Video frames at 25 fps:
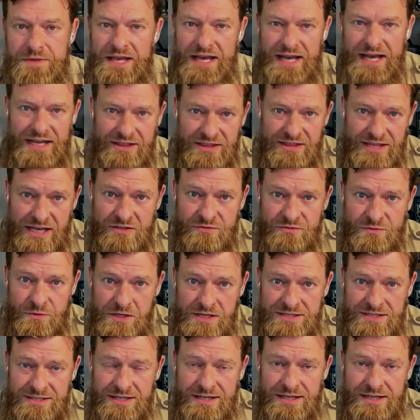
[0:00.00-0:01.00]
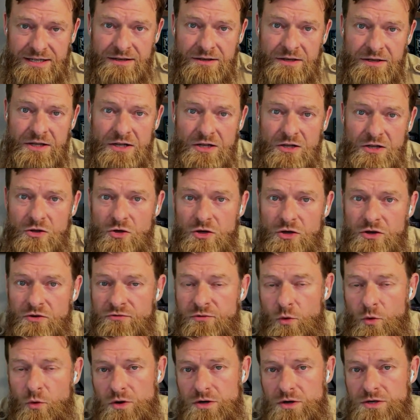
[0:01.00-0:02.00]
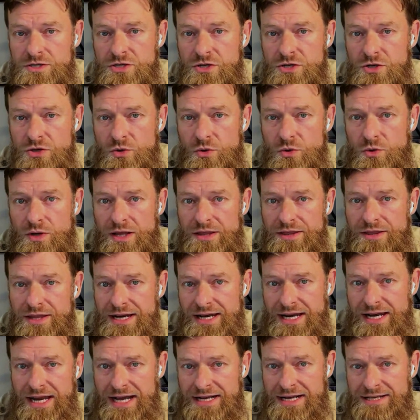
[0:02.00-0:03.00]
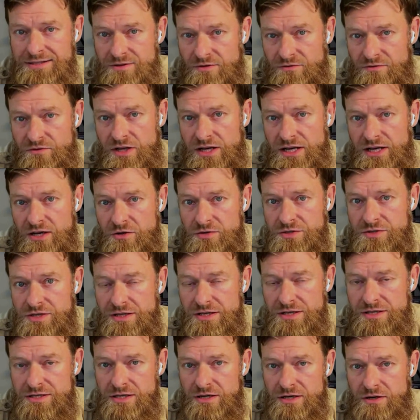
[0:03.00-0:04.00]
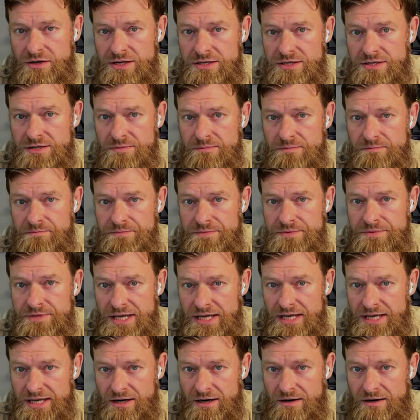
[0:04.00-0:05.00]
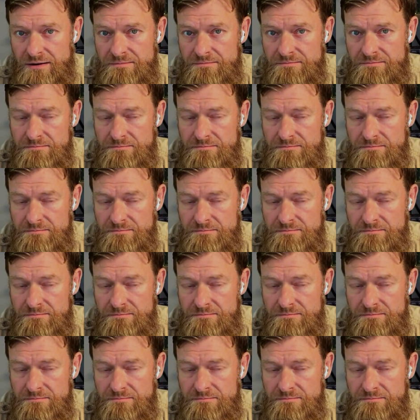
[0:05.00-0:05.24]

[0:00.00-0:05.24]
Hey, thanks for listening. Looking forward to the next videos in this series. Take care.